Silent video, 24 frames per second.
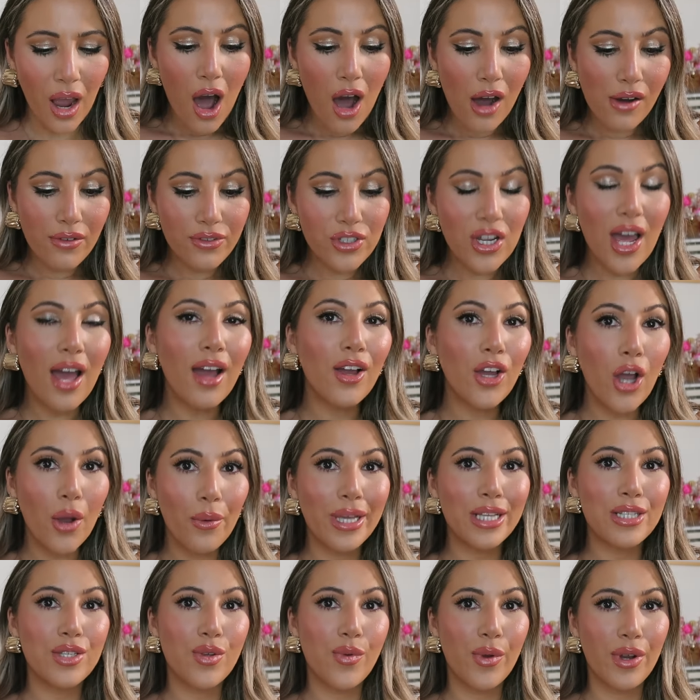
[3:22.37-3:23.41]
After
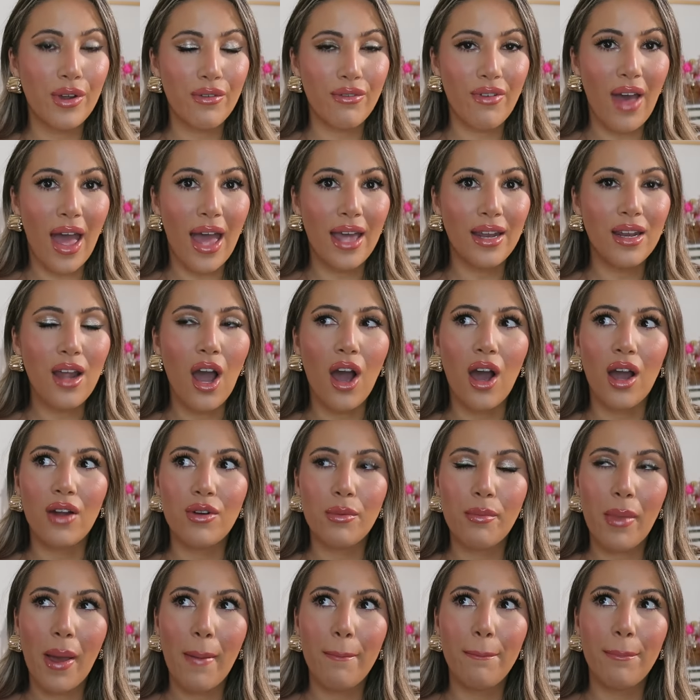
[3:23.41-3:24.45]
going to an event, I
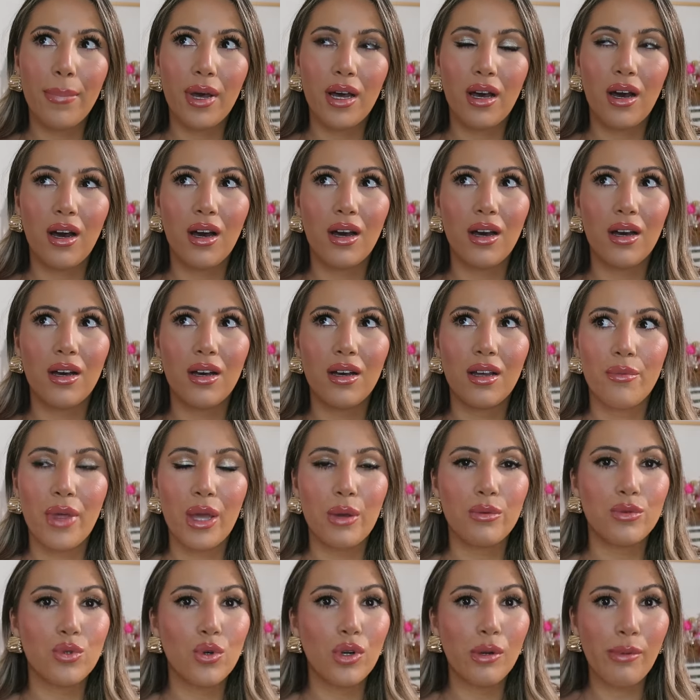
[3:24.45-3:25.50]
remember
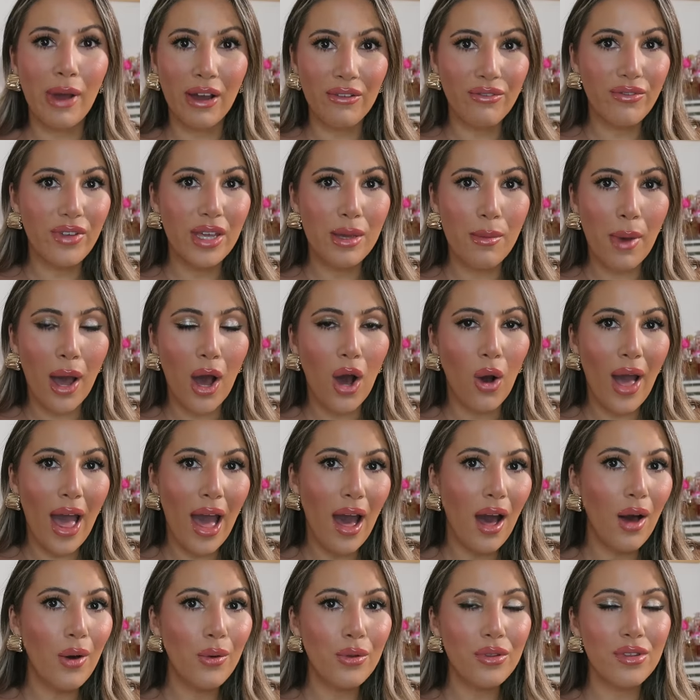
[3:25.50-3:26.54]
it was all about female
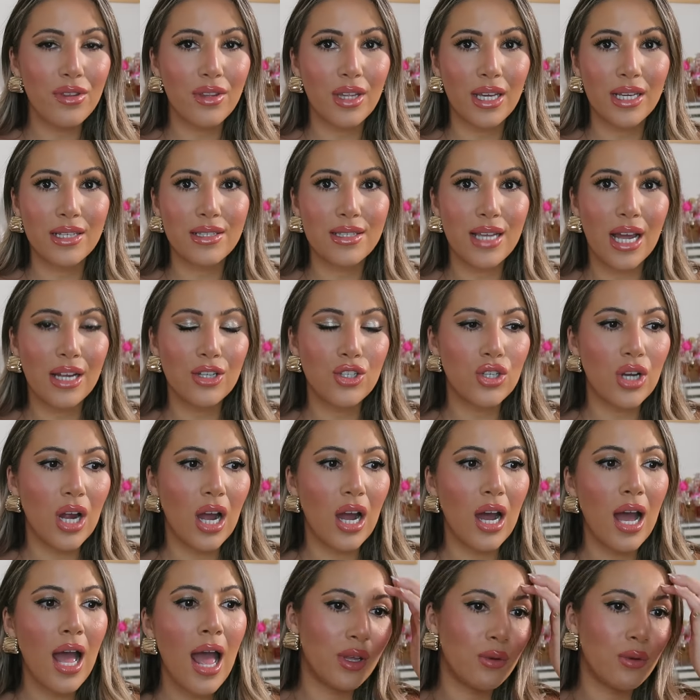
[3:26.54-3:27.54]
health, etc.